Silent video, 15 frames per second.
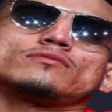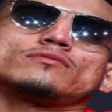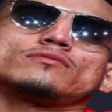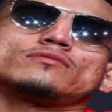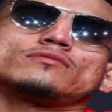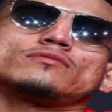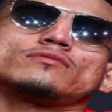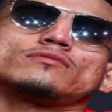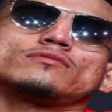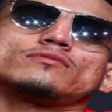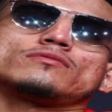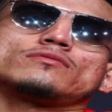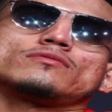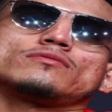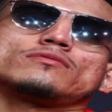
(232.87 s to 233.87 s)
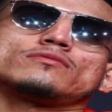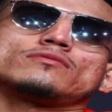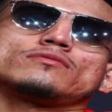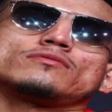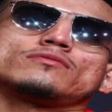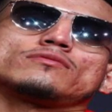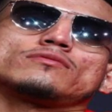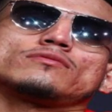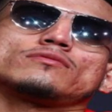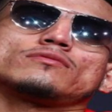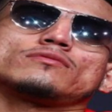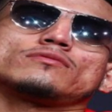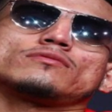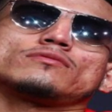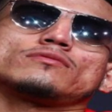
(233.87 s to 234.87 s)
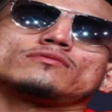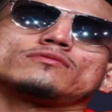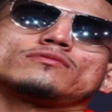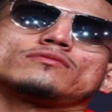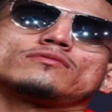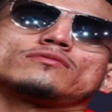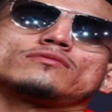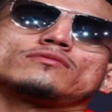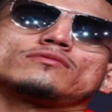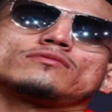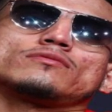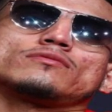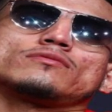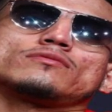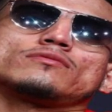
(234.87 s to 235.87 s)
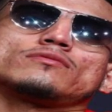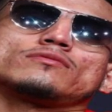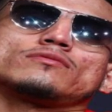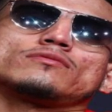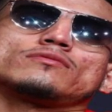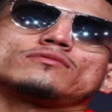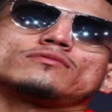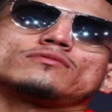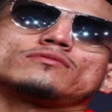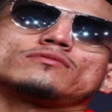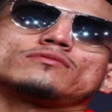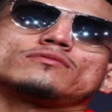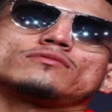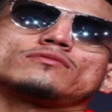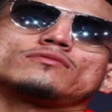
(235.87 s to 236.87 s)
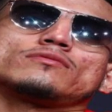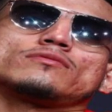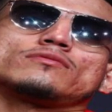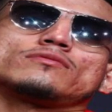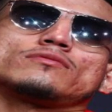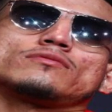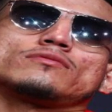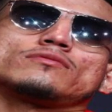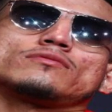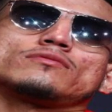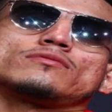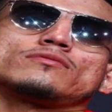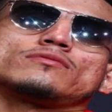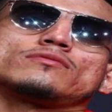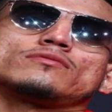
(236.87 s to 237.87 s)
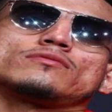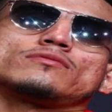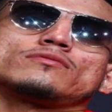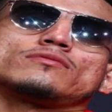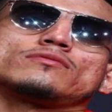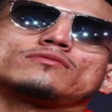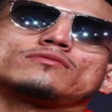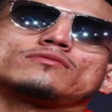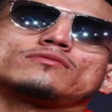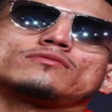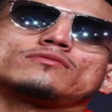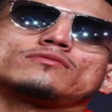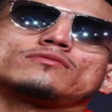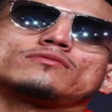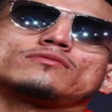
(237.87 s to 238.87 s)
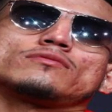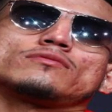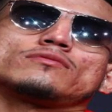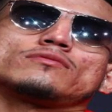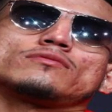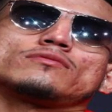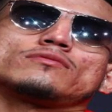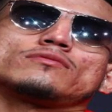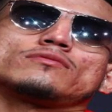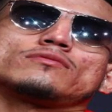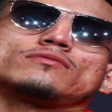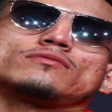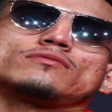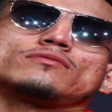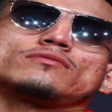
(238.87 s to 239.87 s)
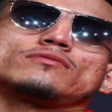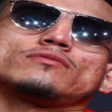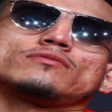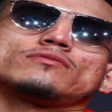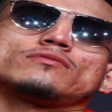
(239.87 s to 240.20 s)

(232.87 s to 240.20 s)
The face doesn't move, so there is nothing to read.